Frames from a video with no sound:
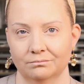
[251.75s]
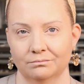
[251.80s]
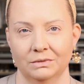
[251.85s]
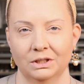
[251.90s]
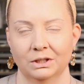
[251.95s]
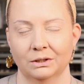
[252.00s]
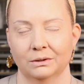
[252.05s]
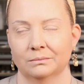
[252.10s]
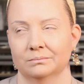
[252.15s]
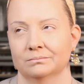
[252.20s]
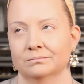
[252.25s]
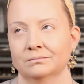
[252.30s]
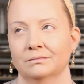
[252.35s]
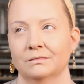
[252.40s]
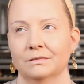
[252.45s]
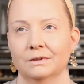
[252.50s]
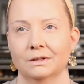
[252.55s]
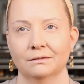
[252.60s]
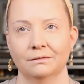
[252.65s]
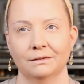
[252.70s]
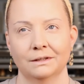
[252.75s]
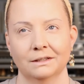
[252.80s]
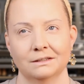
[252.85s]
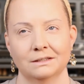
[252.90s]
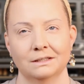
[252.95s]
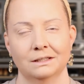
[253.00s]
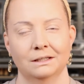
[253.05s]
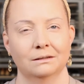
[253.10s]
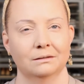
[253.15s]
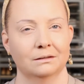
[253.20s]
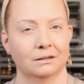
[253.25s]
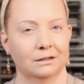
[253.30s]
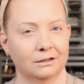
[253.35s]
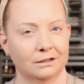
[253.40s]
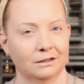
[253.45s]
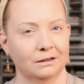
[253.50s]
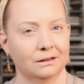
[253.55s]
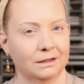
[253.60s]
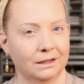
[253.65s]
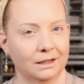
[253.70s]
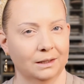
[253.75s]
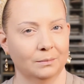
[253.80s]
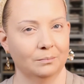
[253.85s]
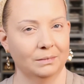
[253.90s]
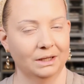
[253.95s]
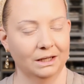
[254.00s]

you know, fancy kind of glam